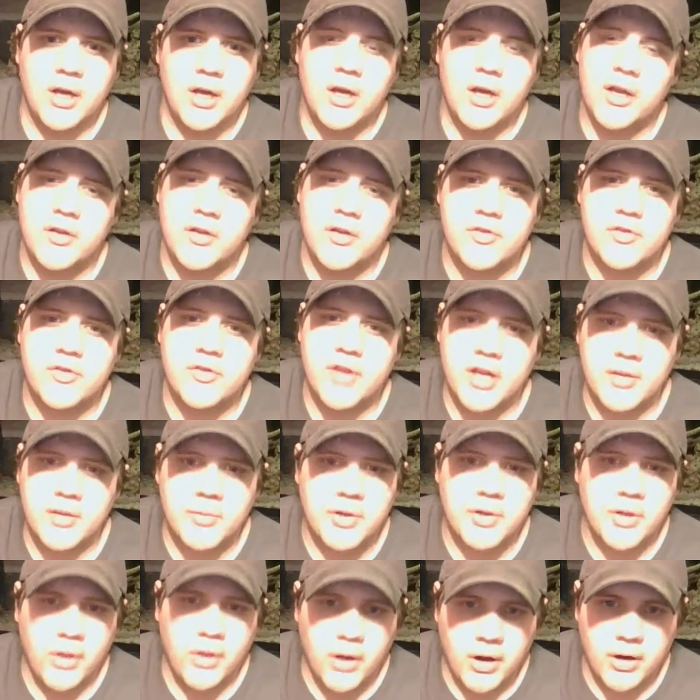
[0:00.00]
It doesn't take me
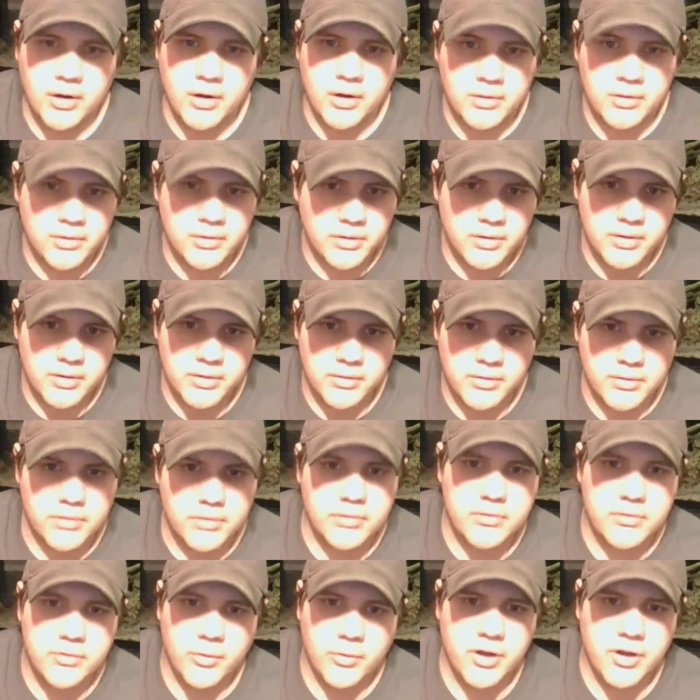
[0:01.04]
long,
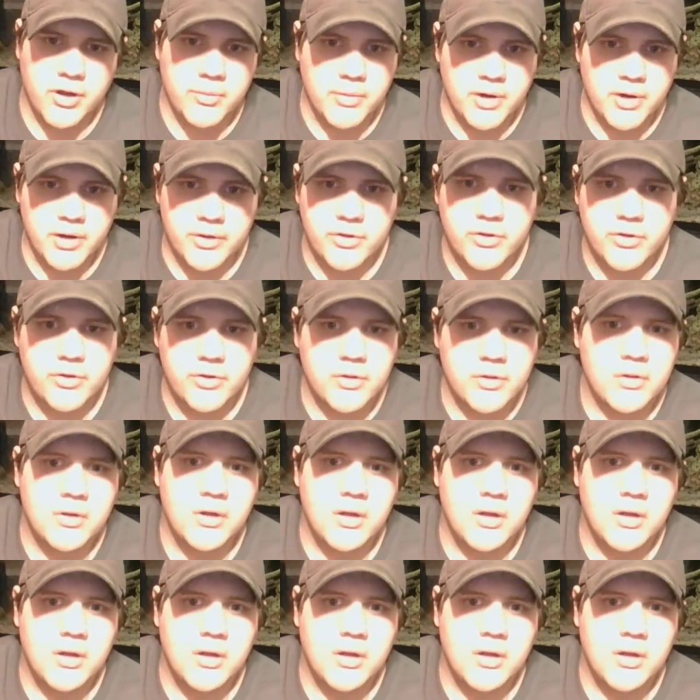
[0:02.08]
20 minutes